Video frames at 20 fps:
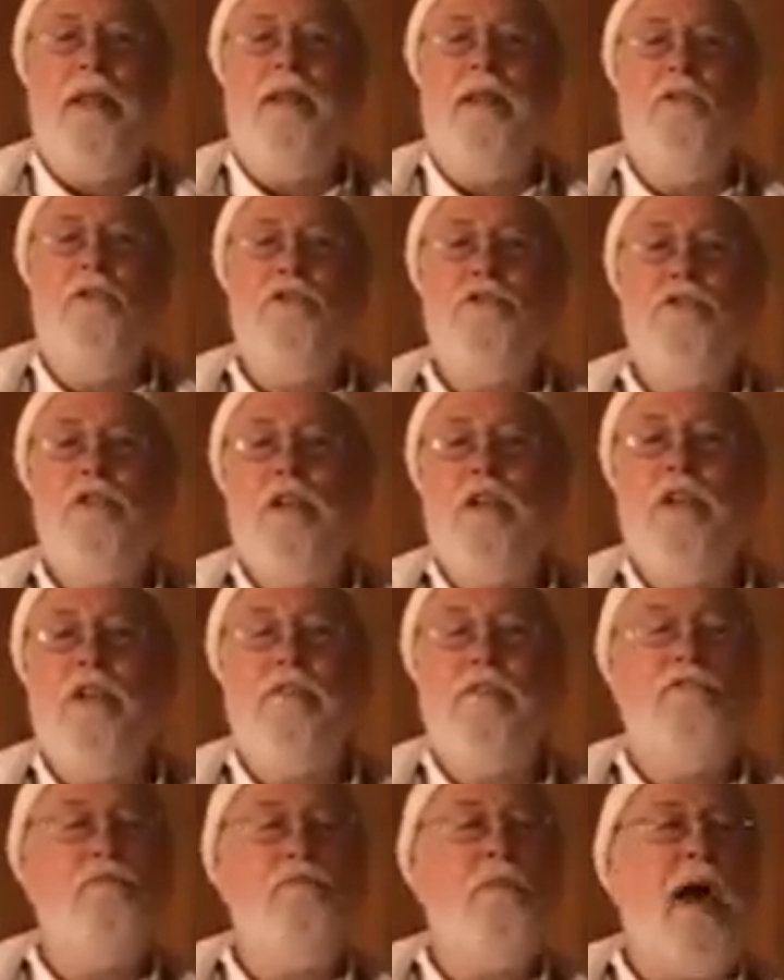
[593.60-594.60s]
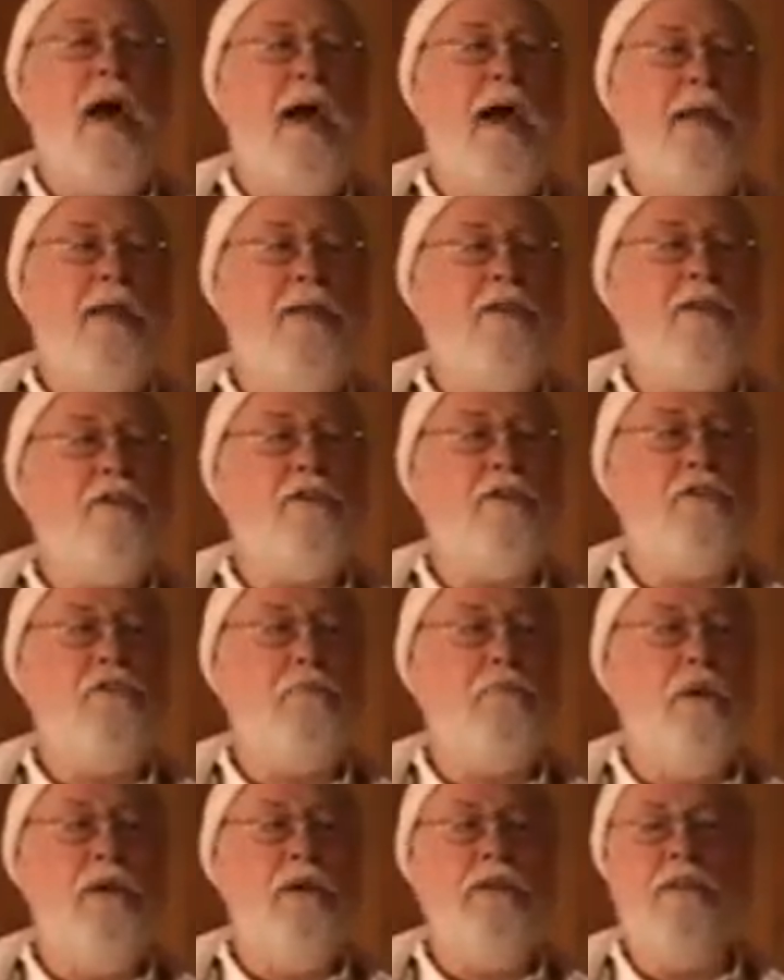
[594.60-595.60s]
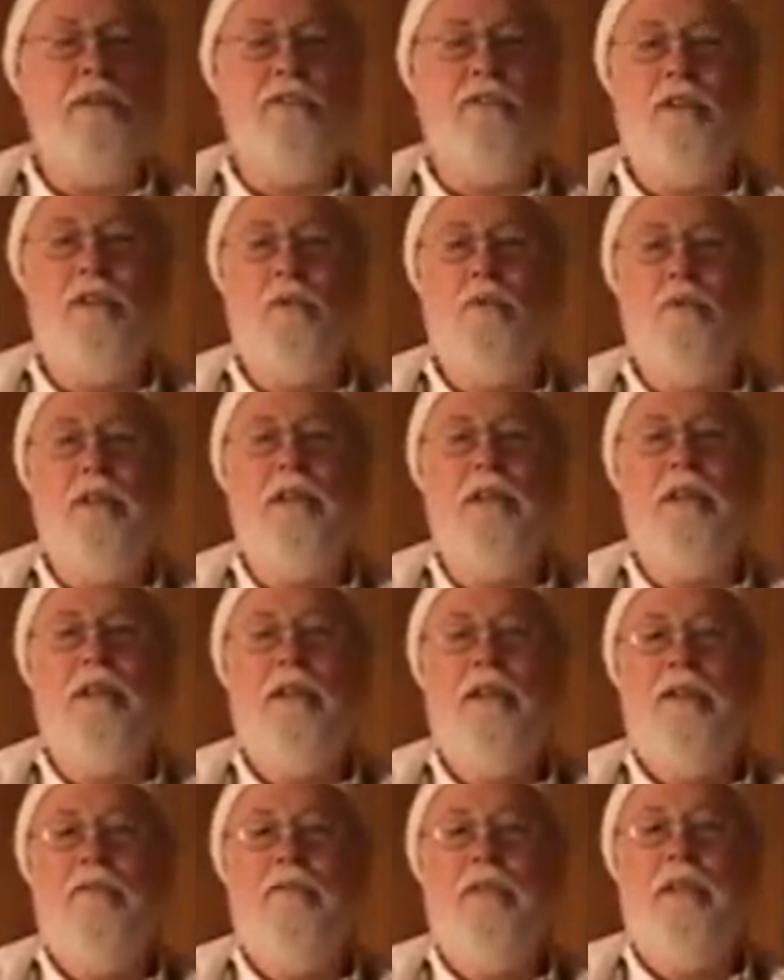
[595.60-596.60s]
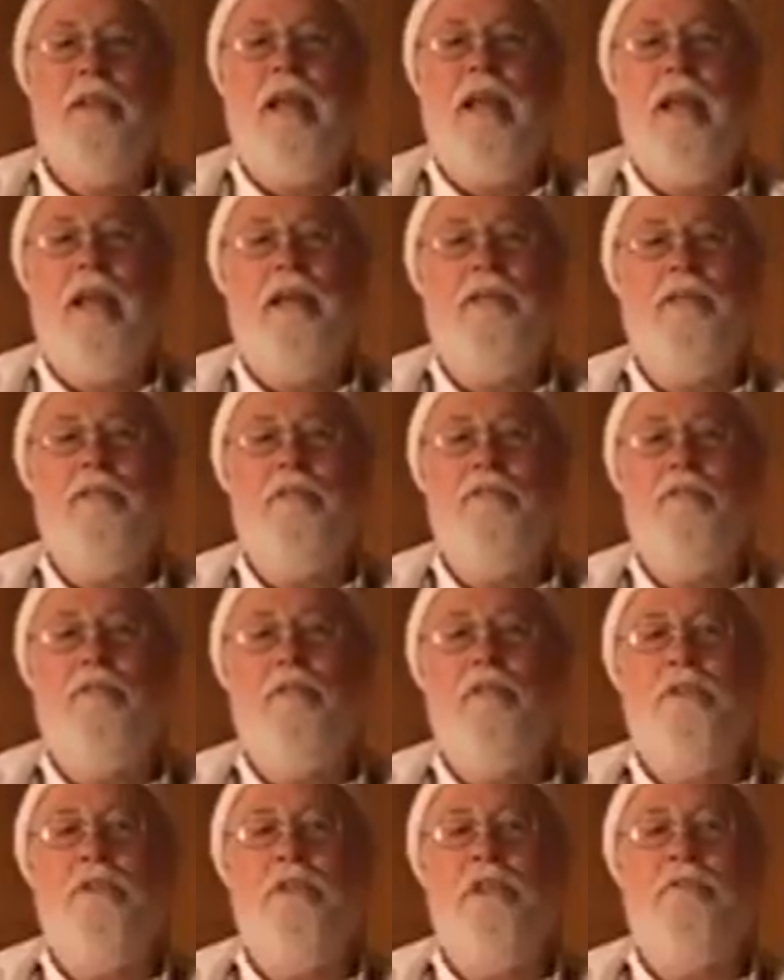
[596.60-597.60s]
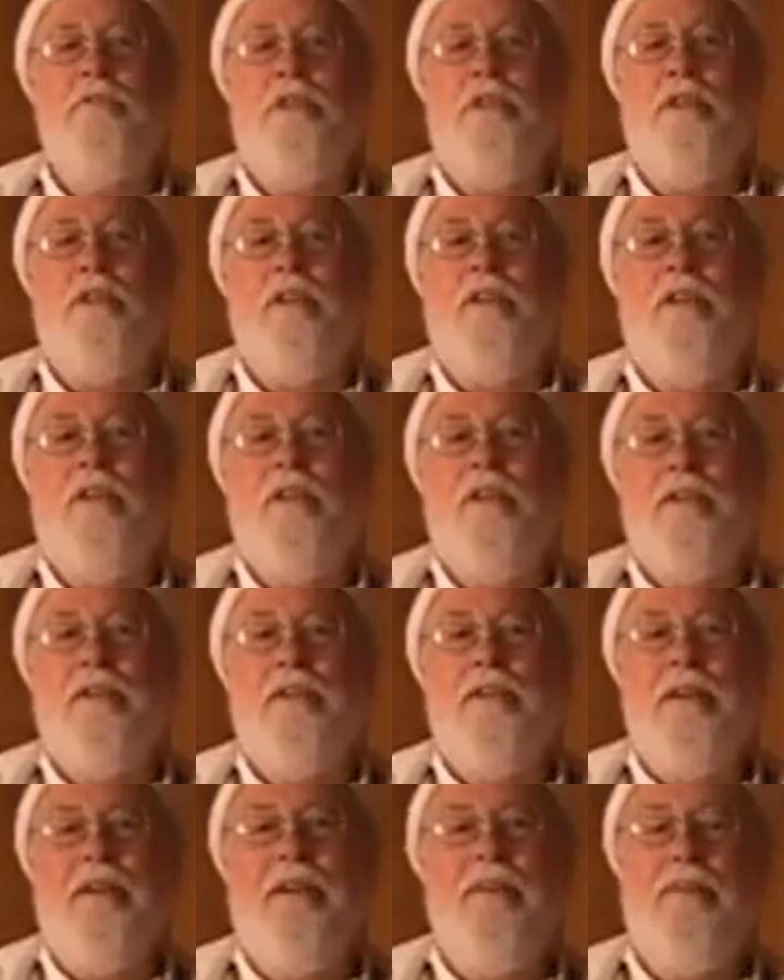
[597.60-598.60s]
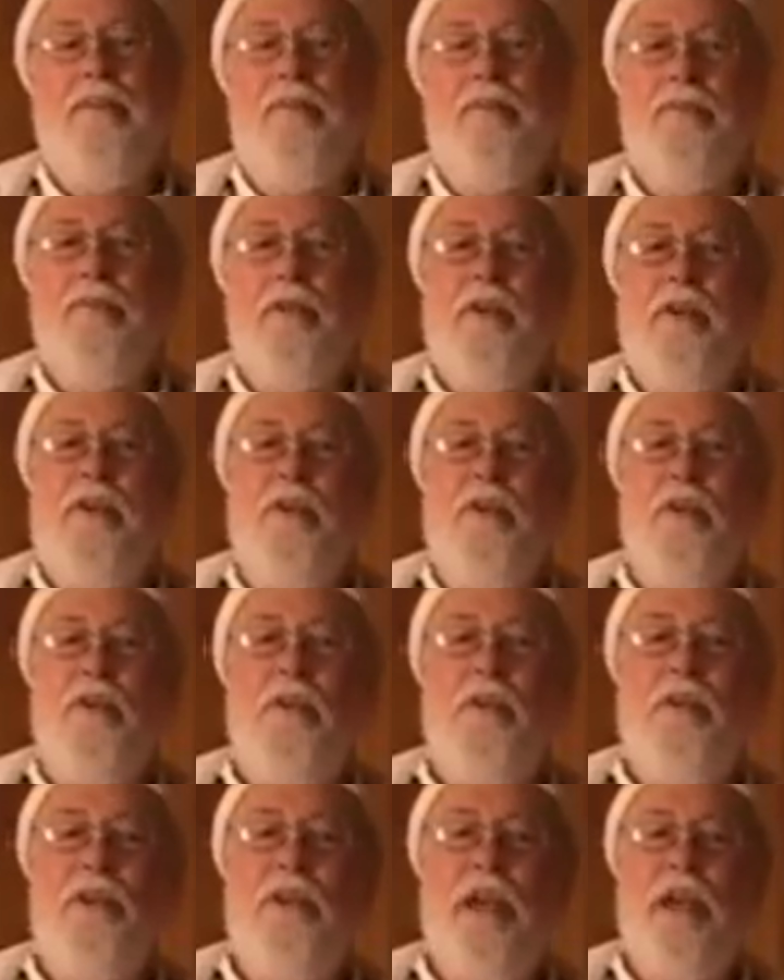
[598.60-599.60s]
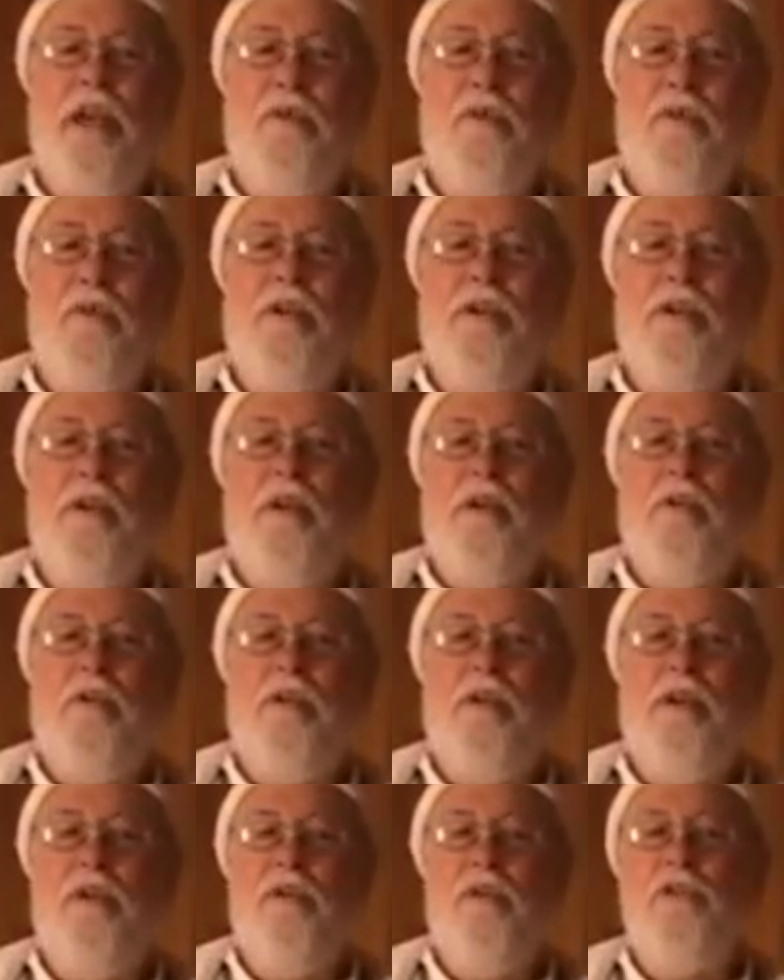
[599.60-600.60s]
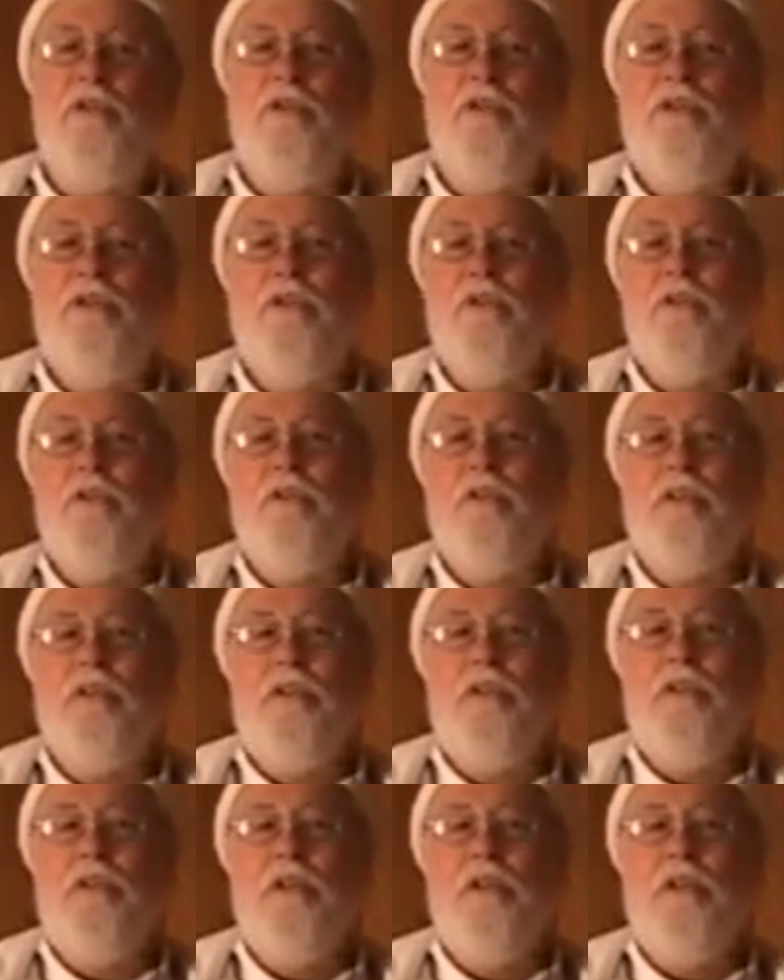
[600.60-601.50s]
Then Krishna gives back in such abundance that we can't even receive it. Who is saying when Krishna